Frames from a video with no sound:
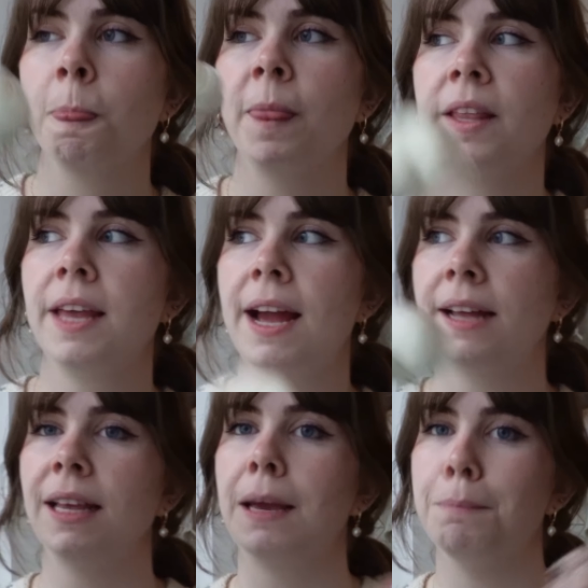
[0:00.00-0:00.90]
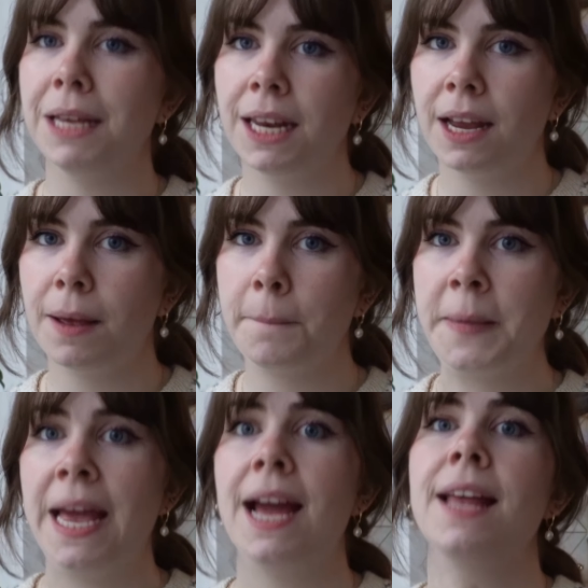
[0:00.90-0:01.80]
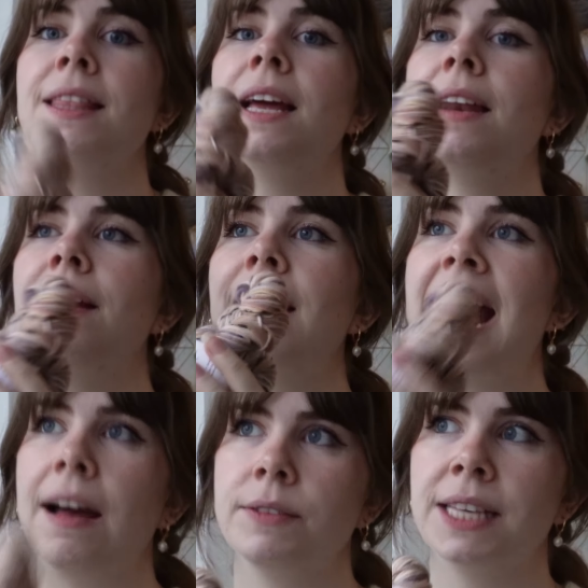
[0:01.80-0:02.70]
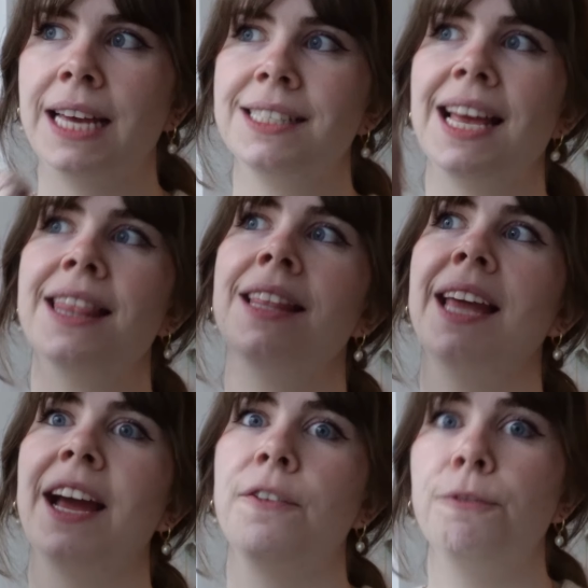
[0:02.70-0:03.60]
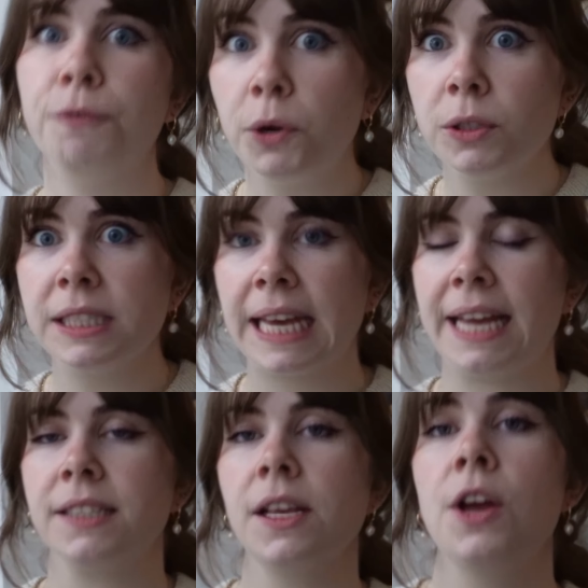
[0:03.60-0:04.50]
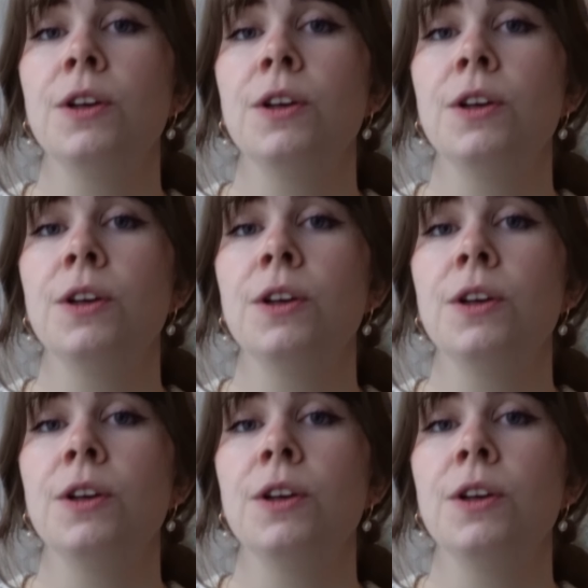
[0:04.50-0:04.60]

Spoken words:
Then they had like medium, and then half skeins, and then they had full skeins.